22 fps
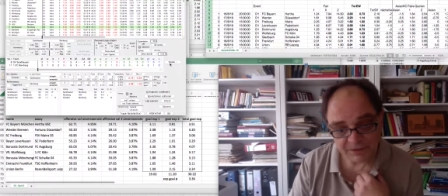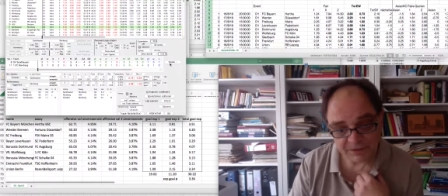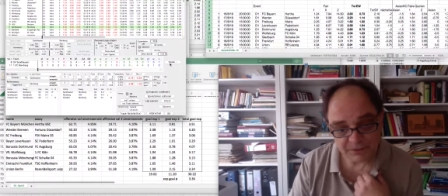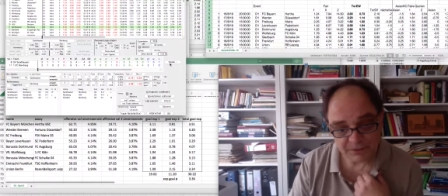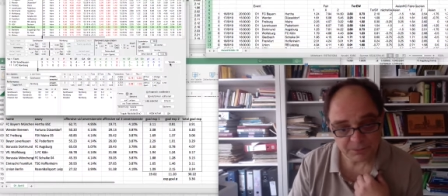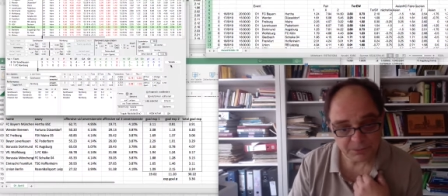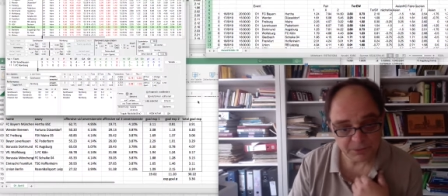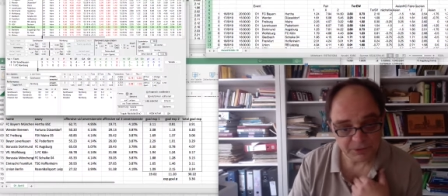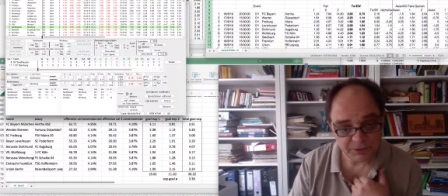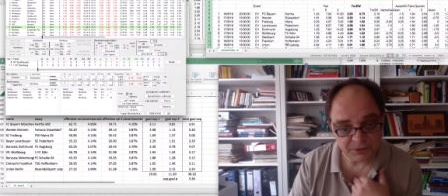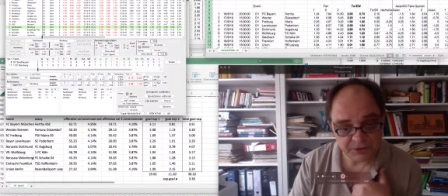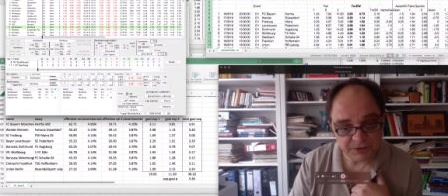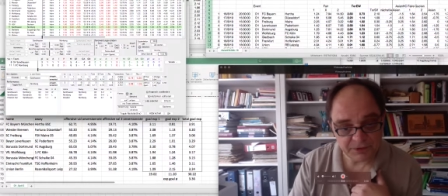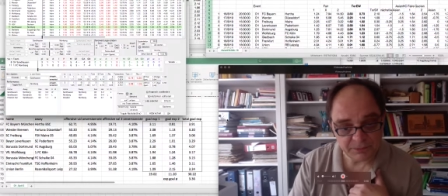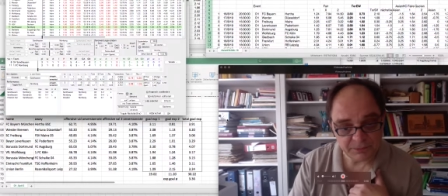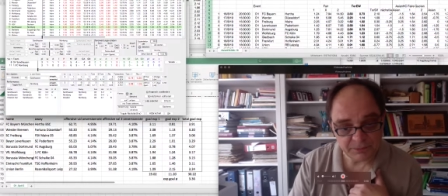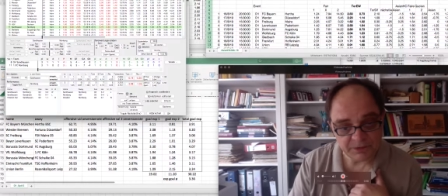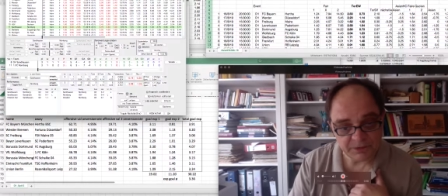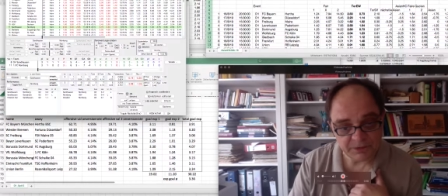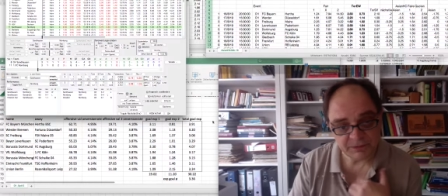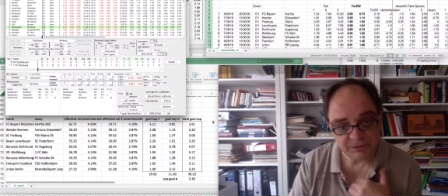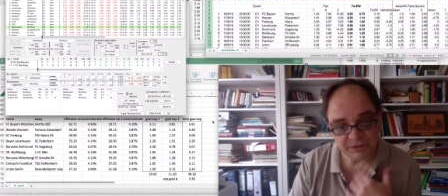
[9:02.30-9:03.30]
point,
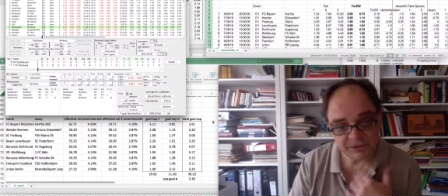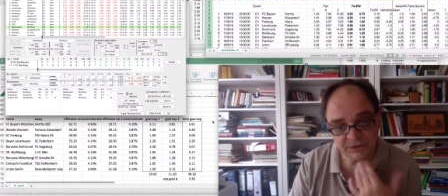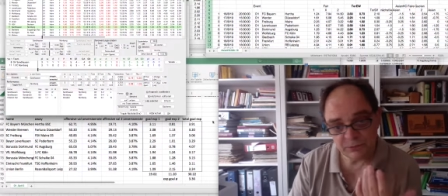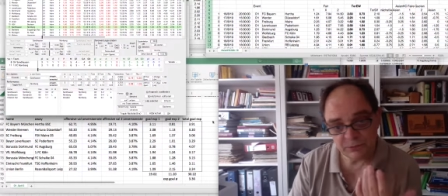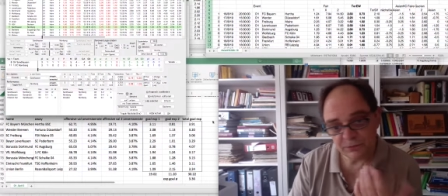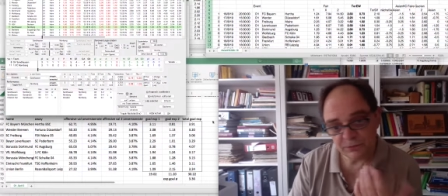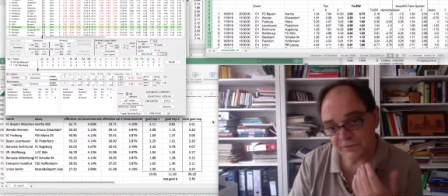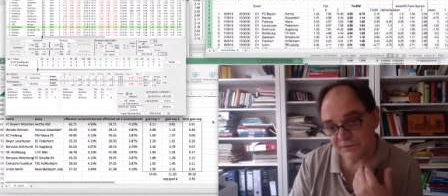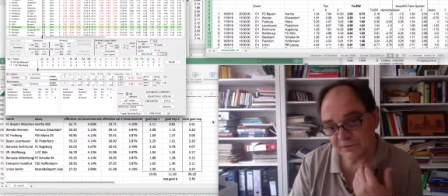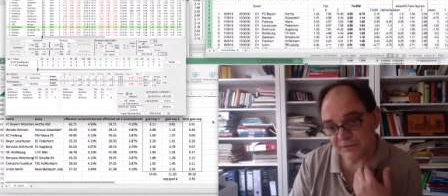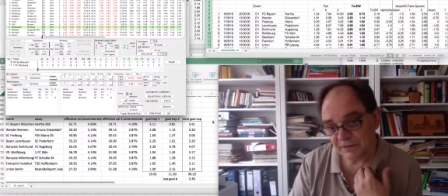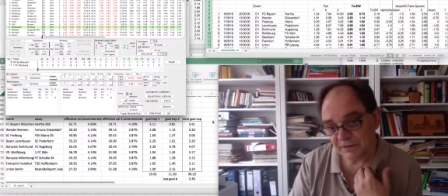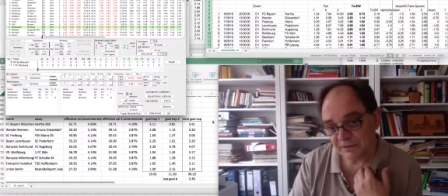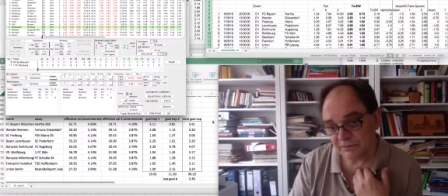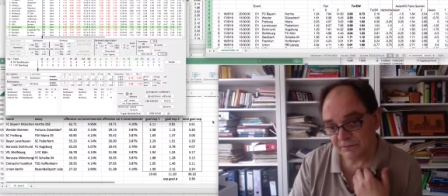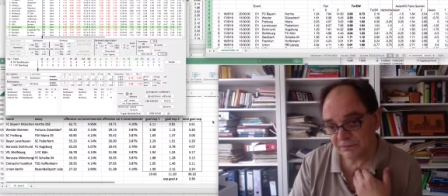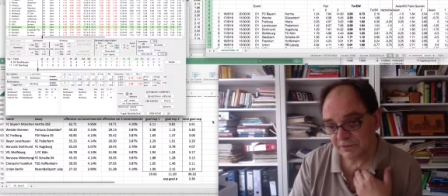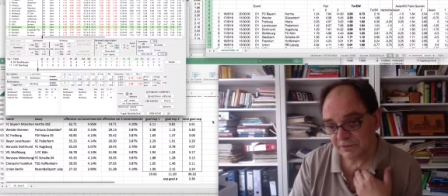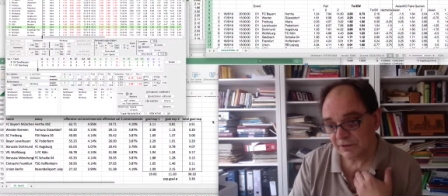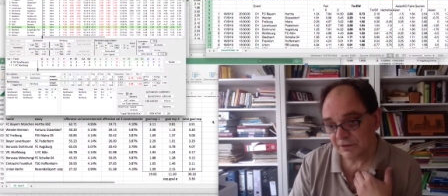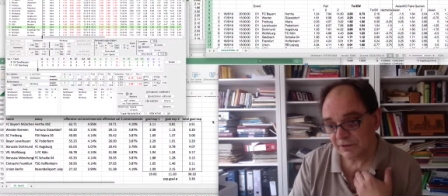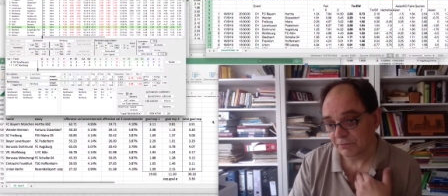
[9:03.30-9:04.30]
but you would still
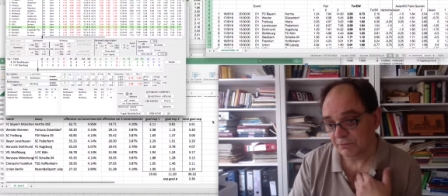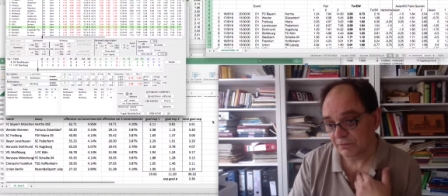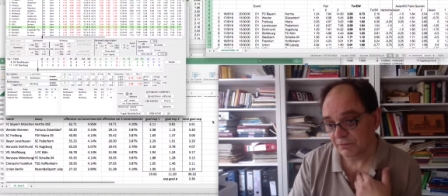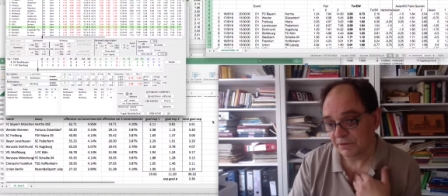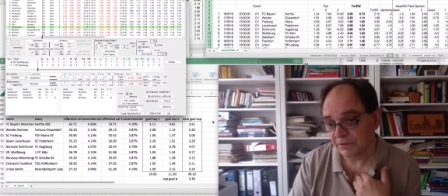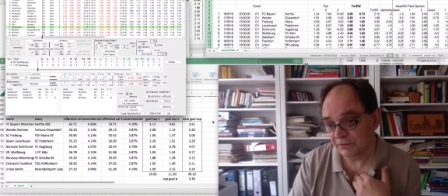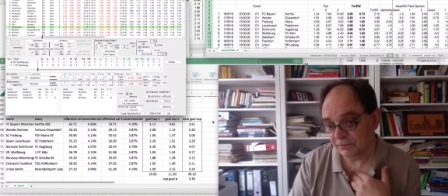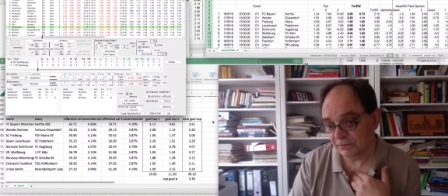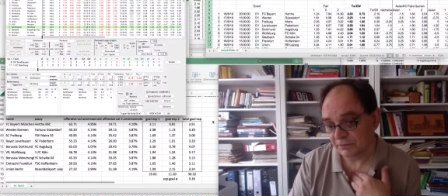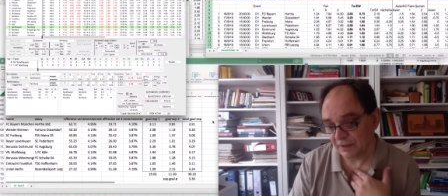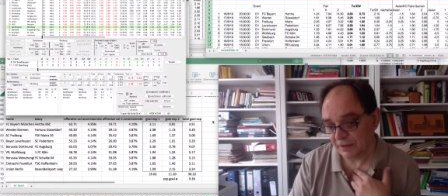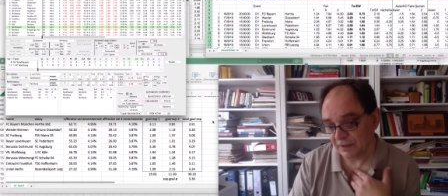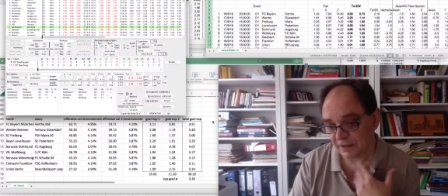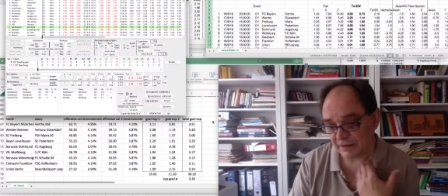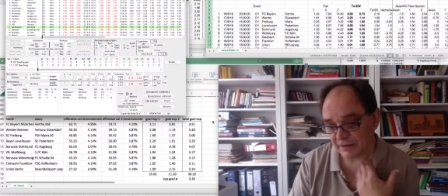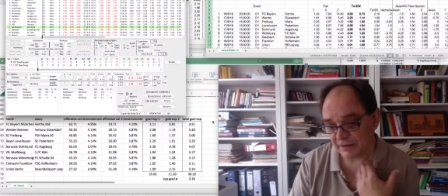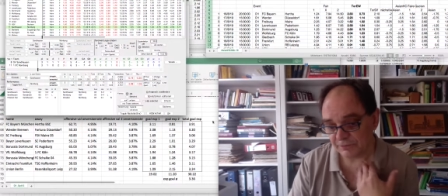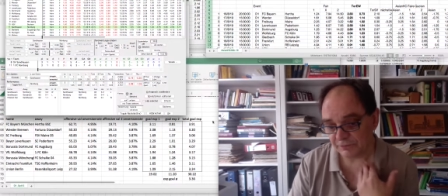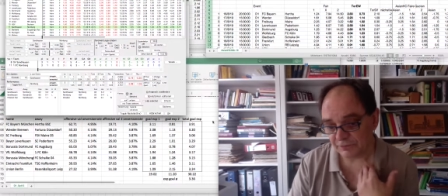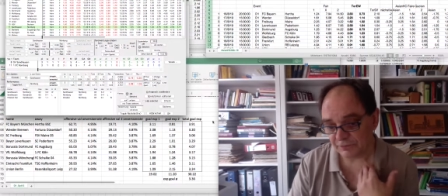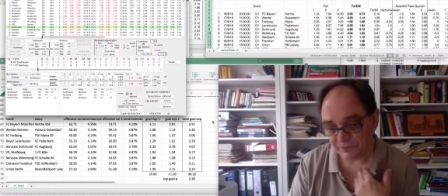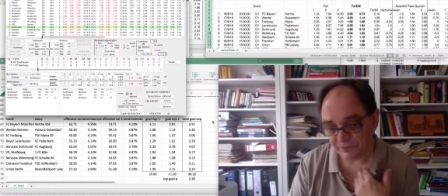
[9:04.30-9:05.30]
agree to that
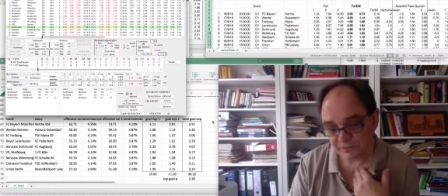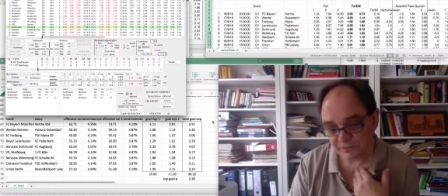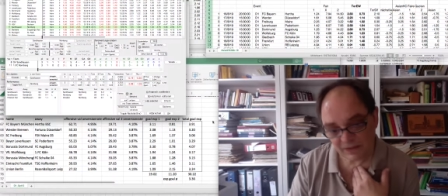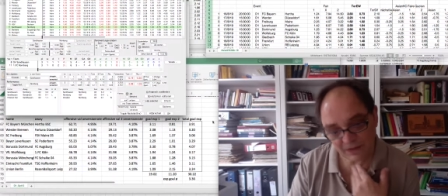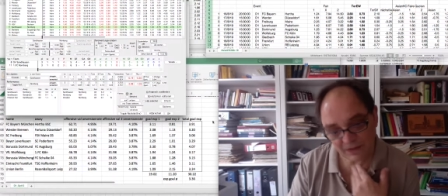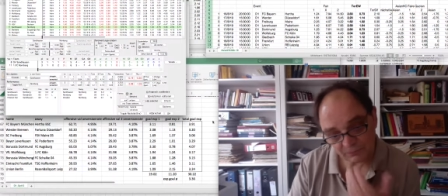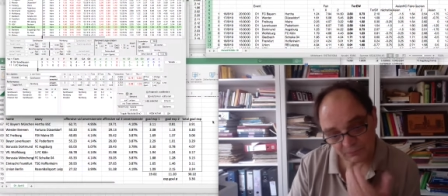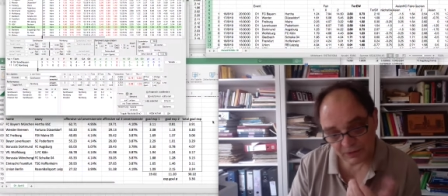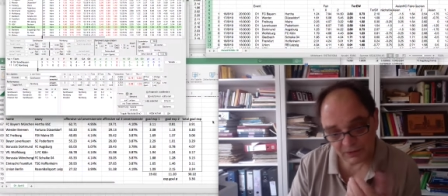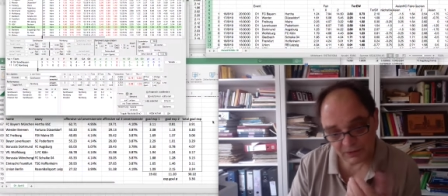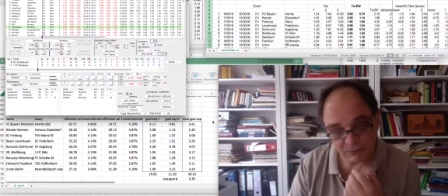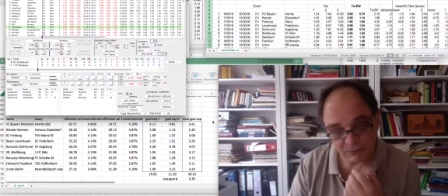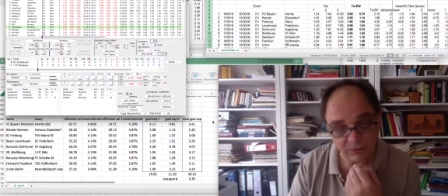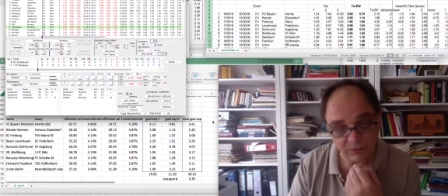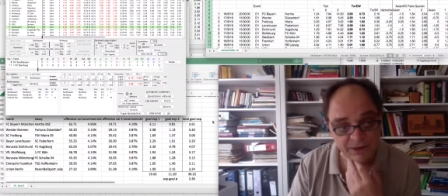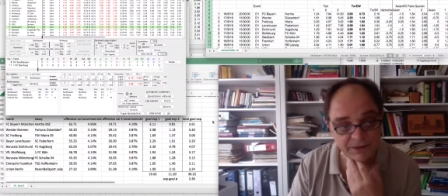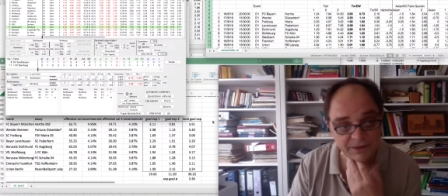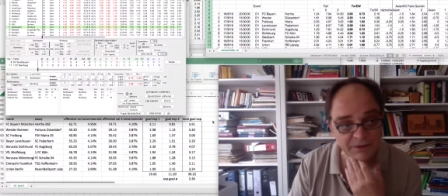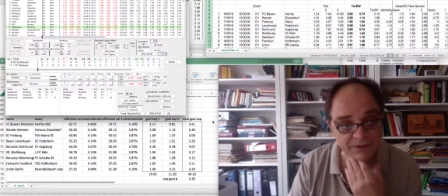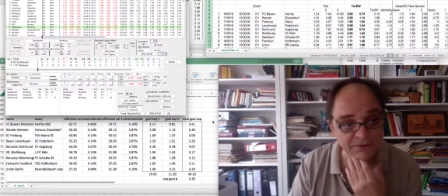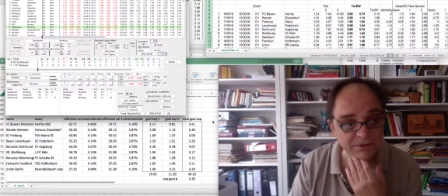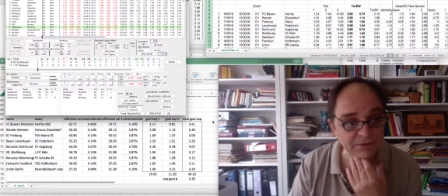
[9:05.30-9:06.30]
if you say, well, why
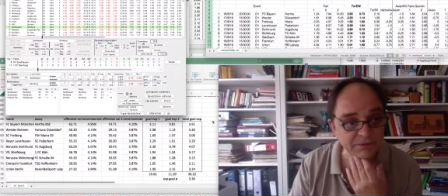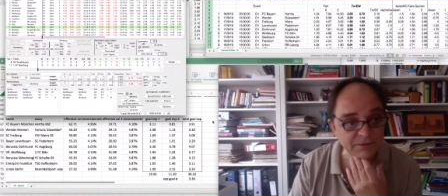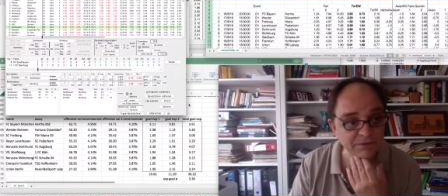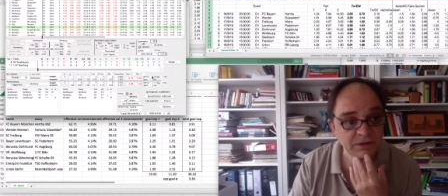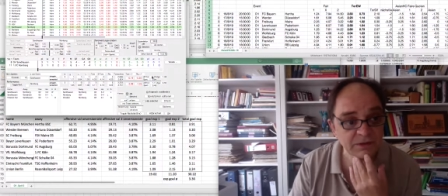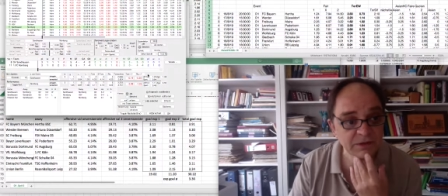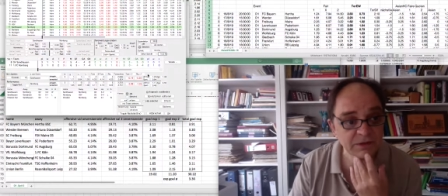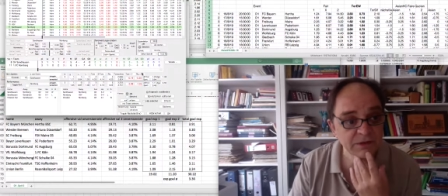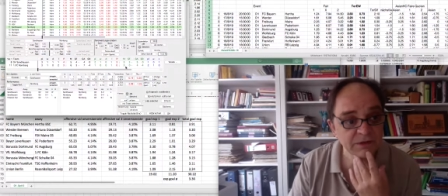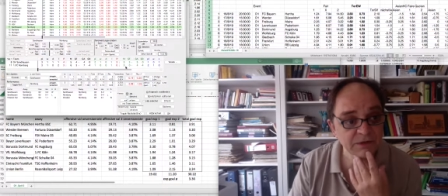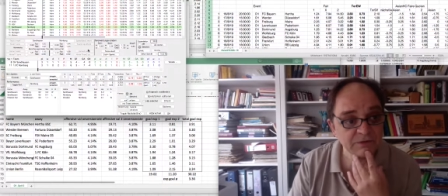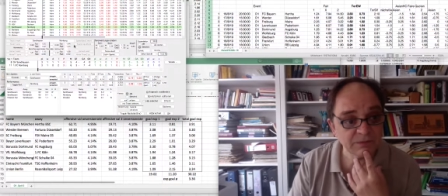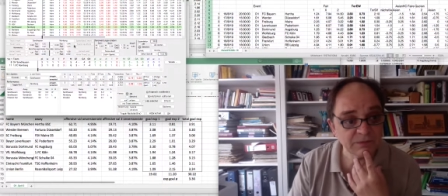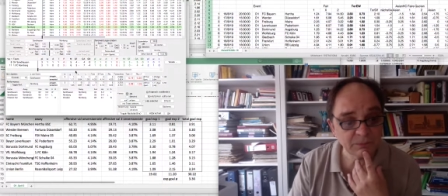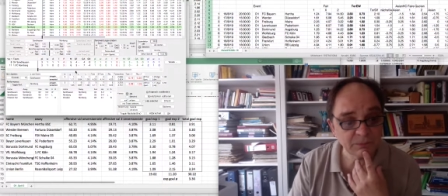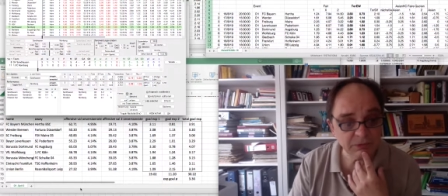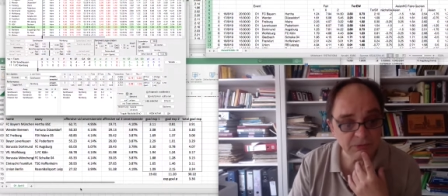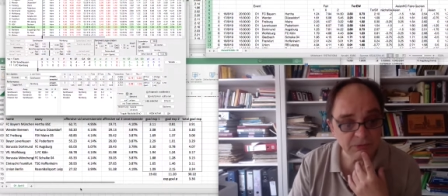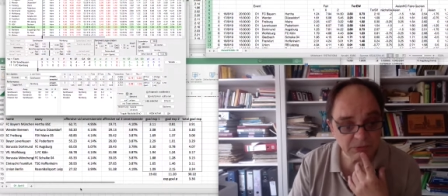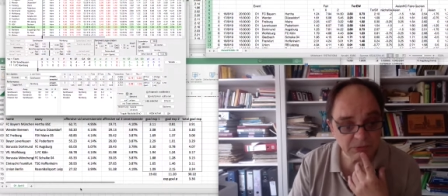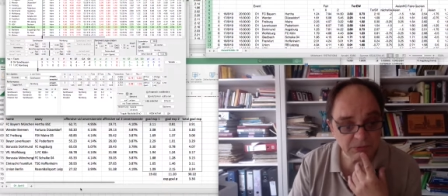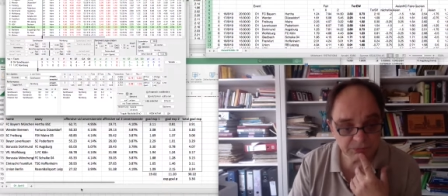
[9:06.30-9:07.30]
not some more
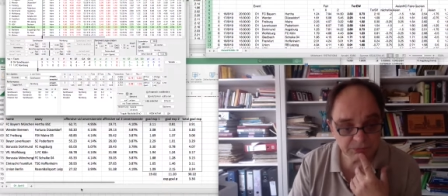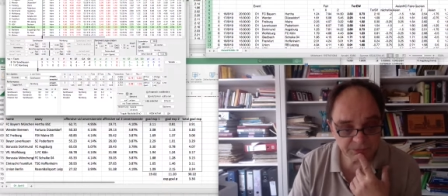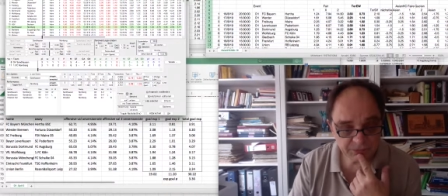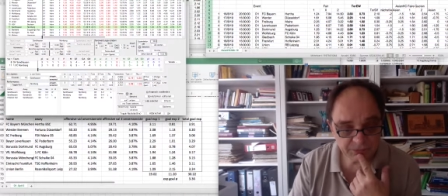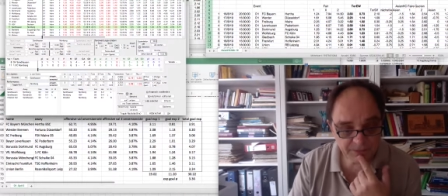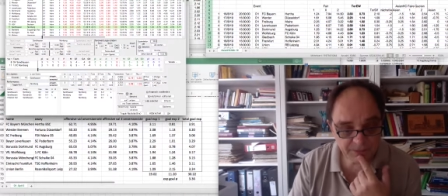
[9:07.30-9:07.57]
goals?